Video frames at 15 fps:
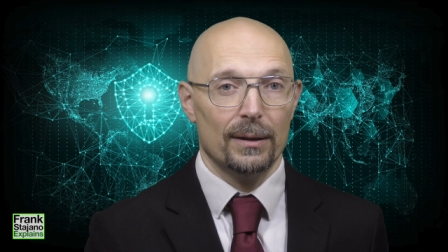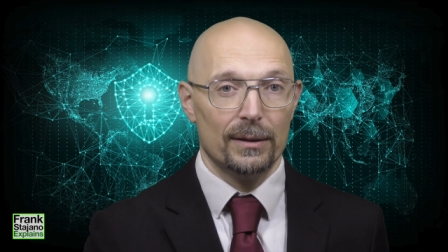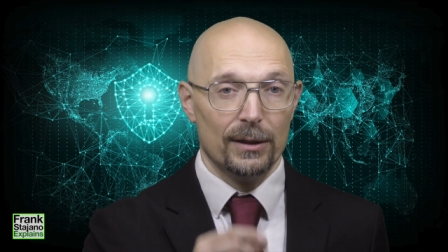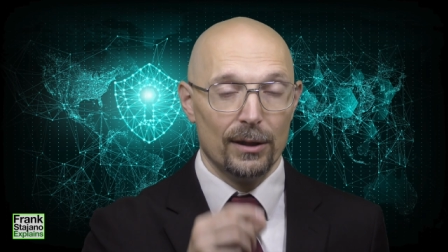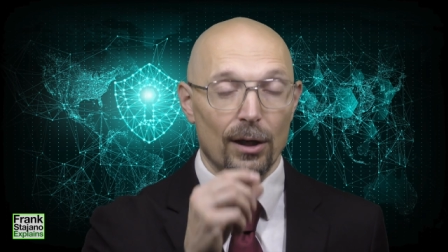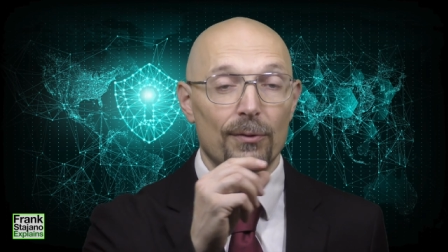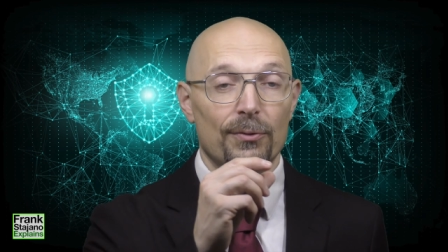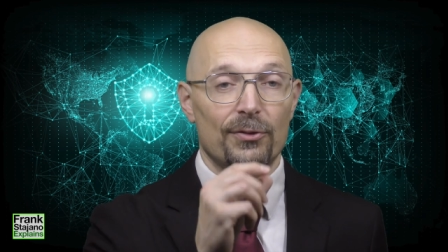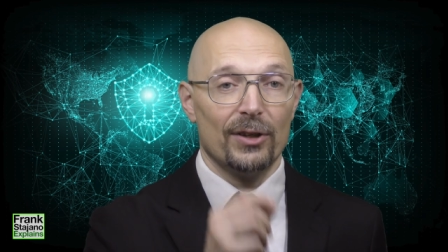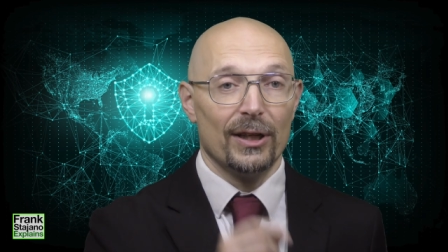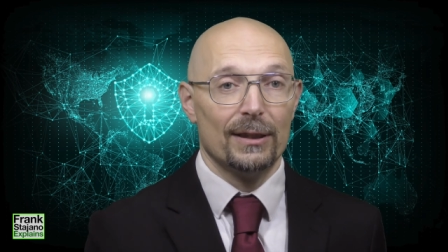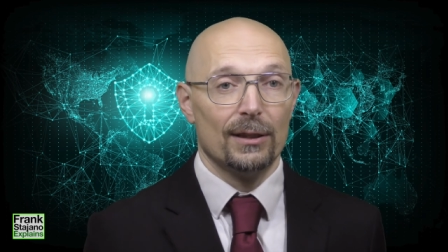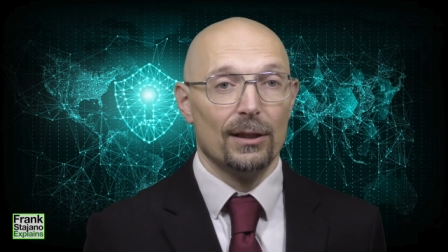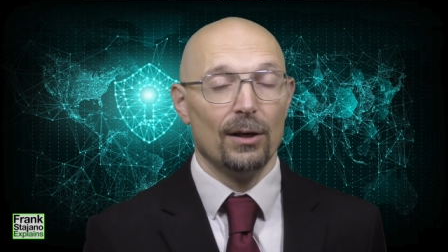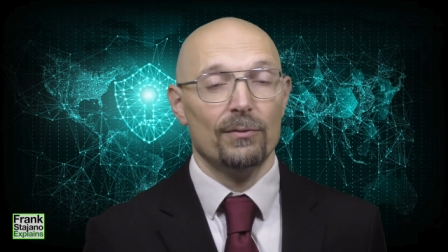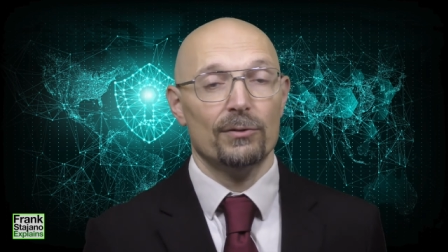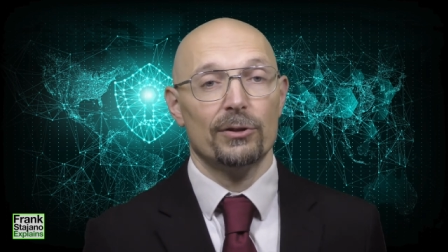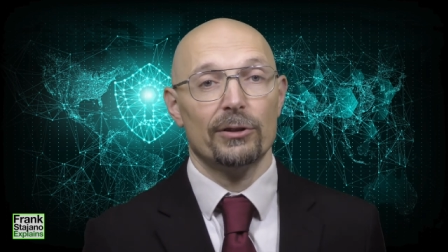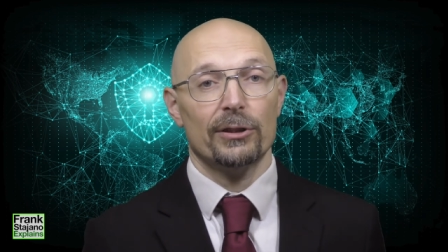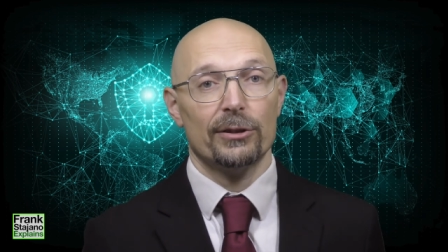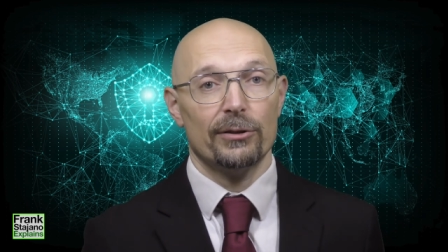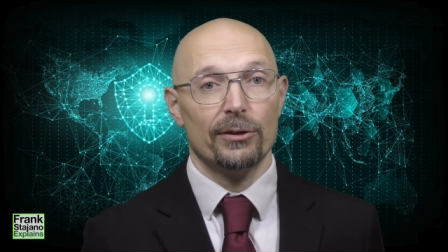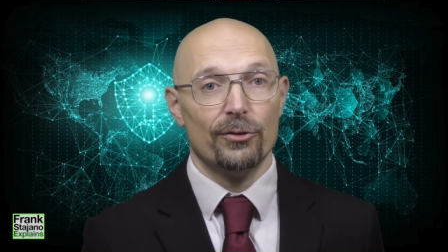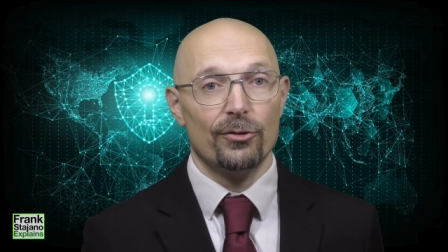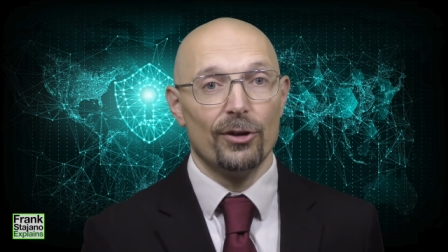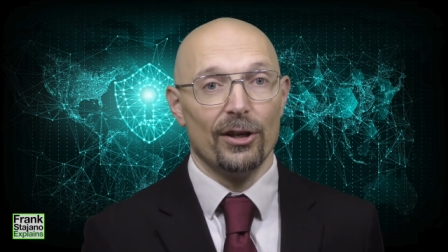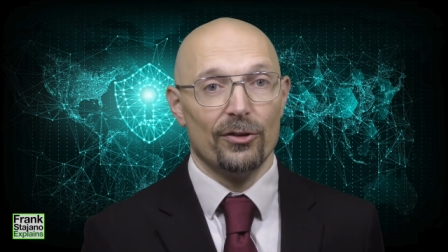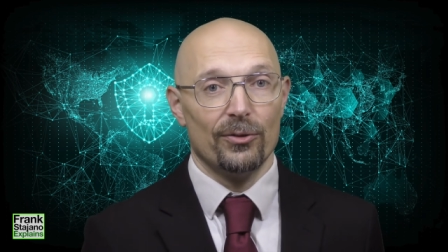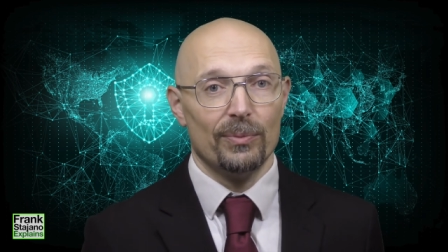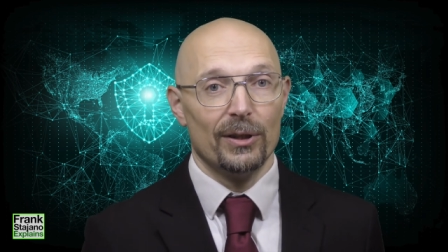the offset of the return
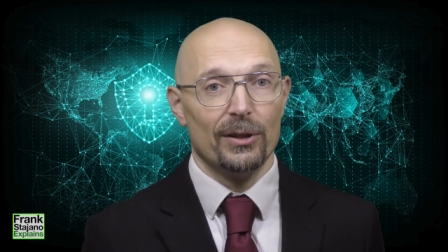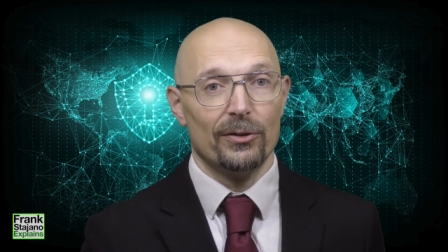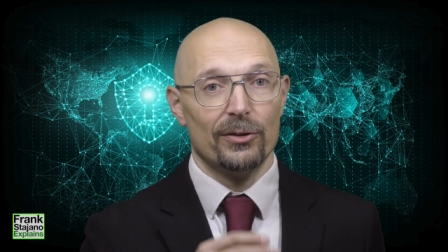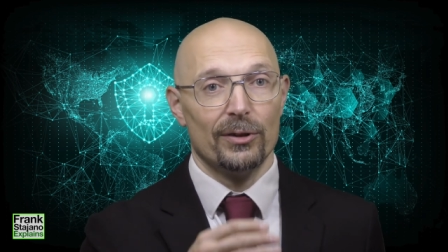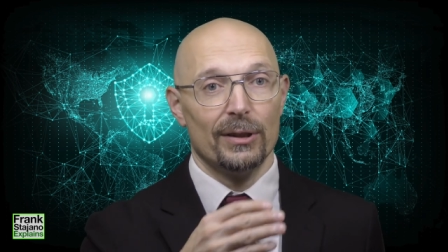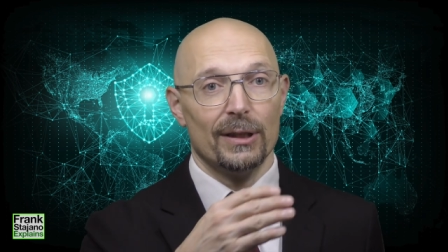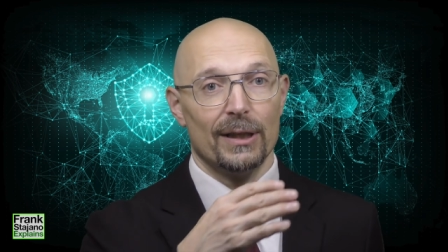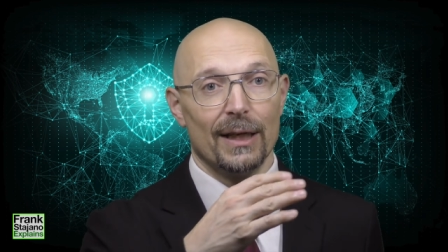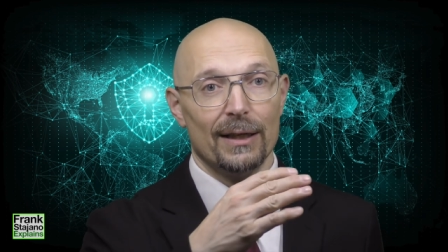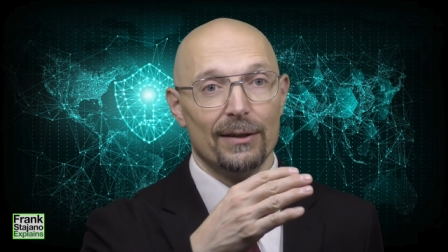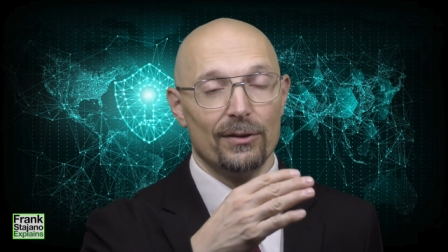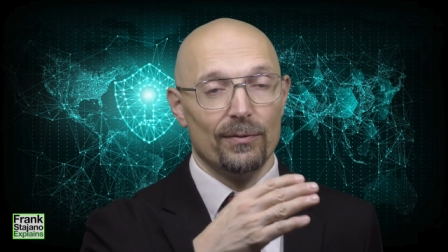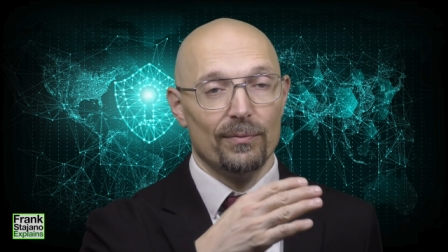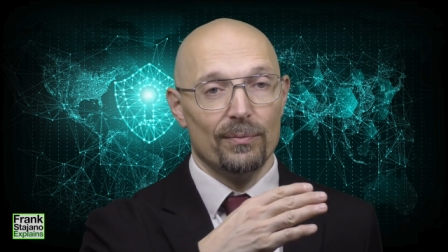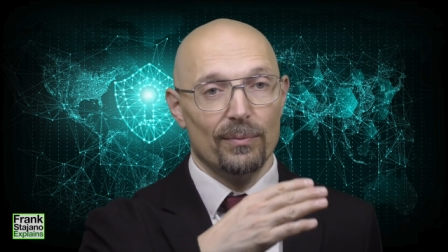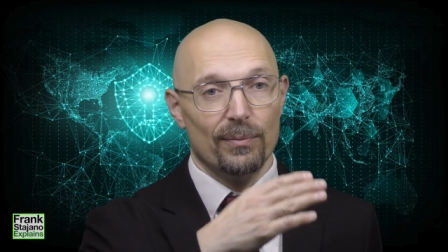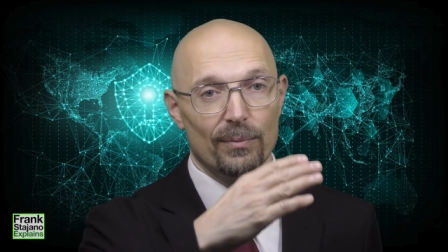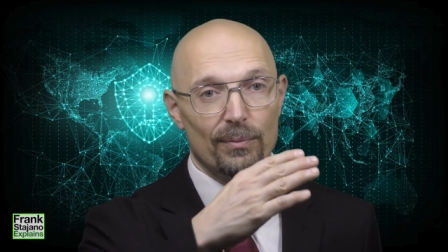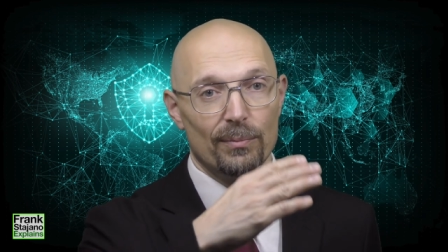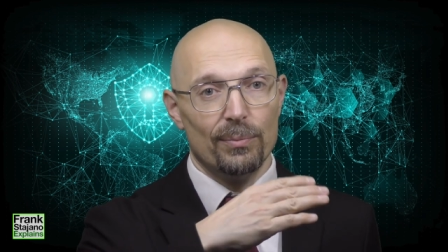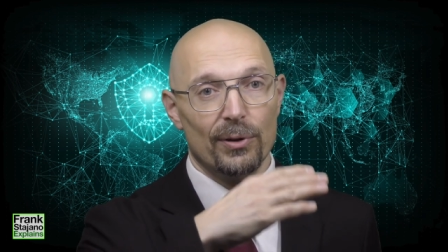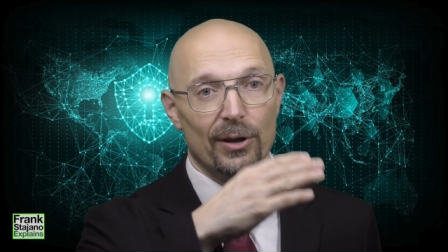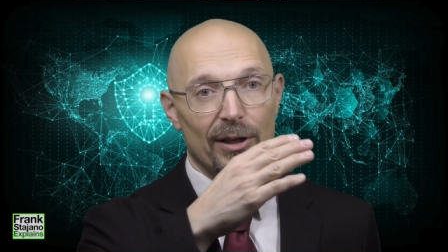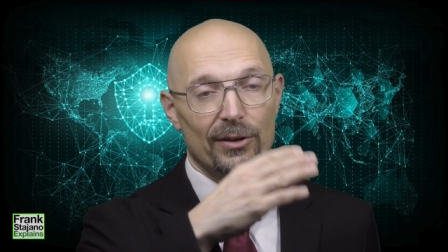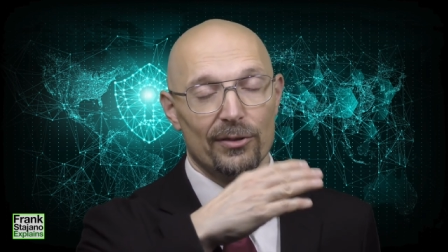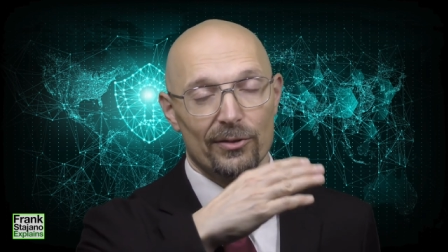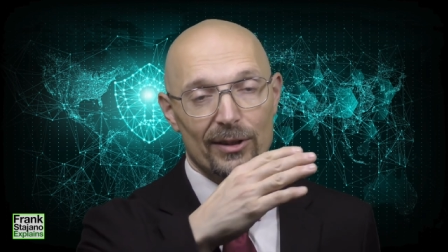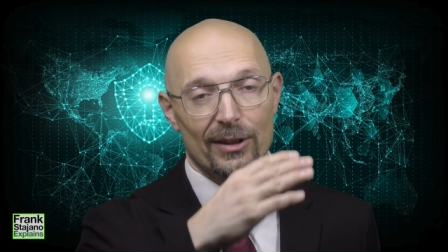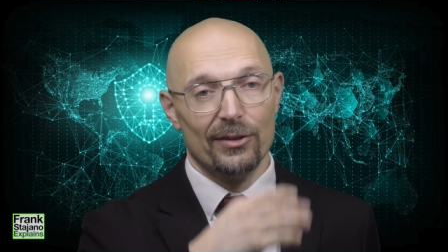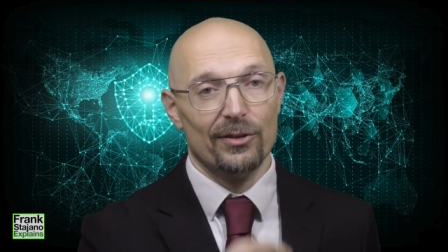address, because it, it kind of
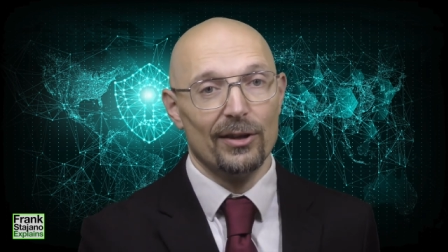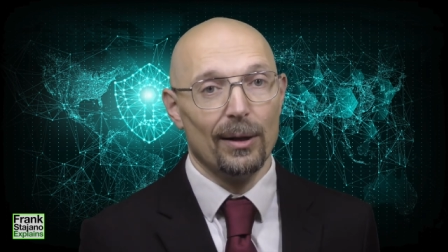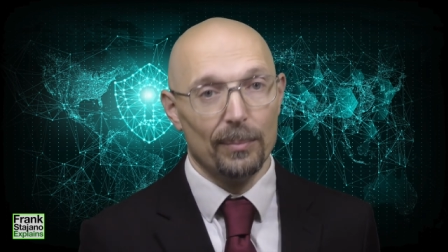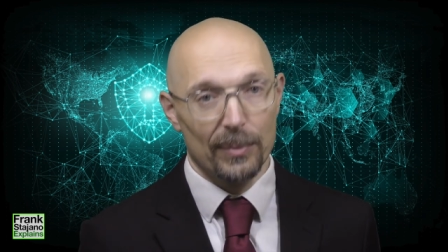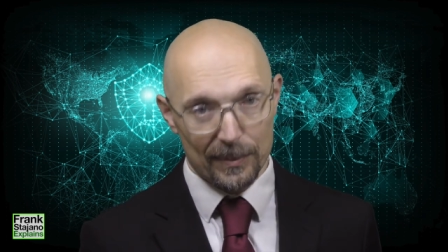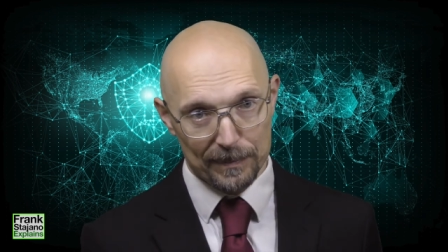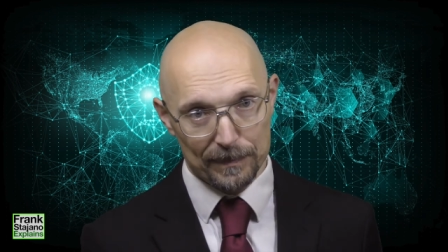breaks things up